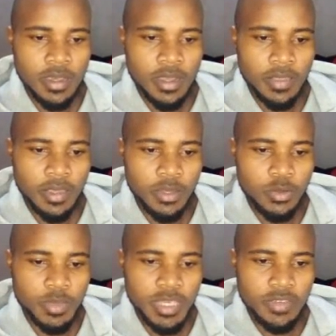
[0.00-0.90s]
And then you'll
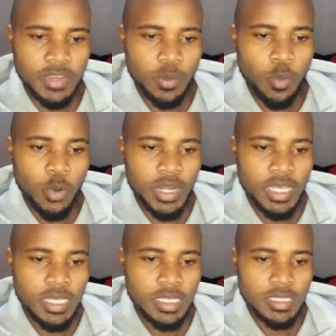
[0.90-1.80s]
be given a
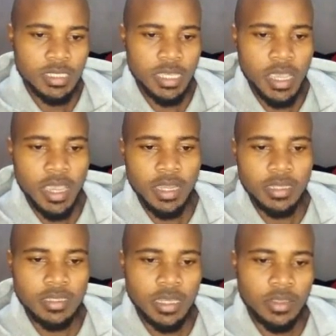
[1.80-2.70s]
warning, say I
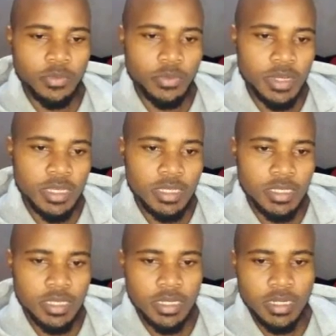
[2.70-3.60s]
understand the
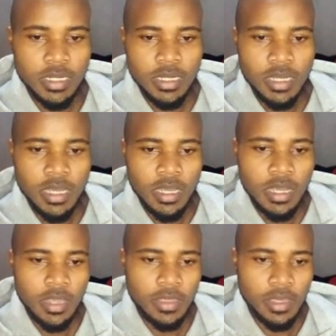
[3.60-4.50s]
risk.
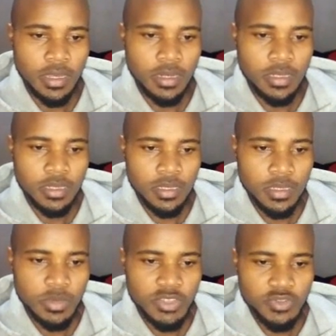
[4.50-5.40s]
And then there's
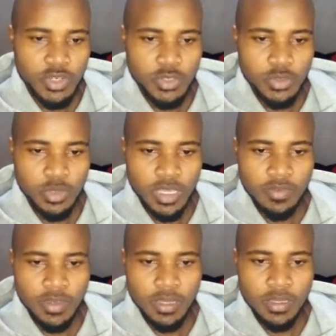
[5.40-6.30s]
some instructions you're
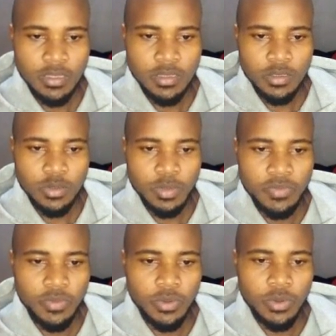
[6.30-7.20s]
given and it's all
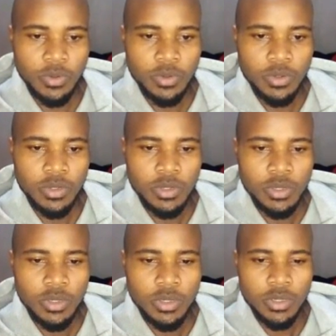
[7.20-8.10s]
before
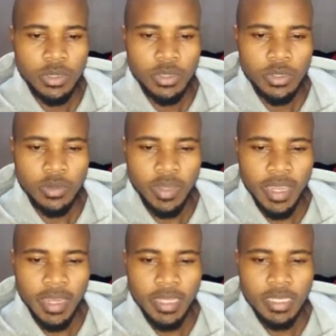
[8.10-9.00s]
you
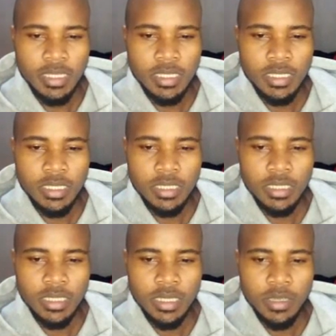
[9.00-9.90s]
edit.
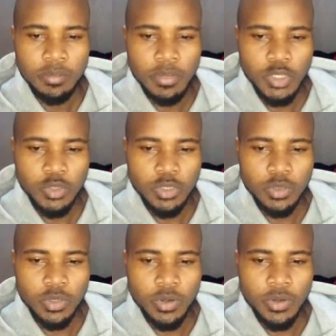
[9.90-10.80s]
Make sure
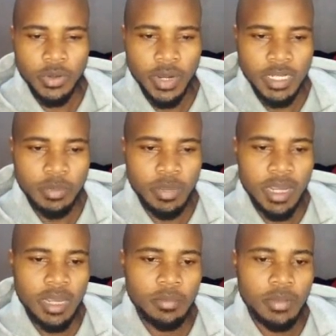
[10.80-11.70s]
to create a
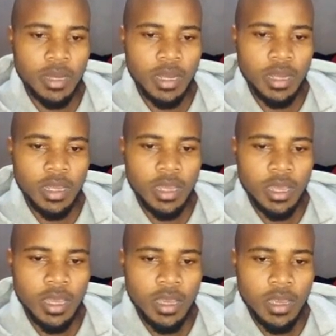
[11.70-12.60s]
backup.
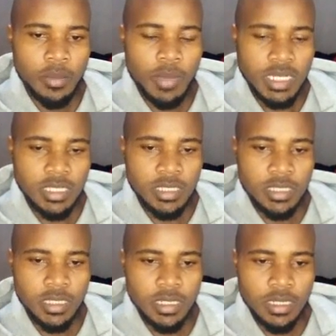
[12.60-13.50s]
But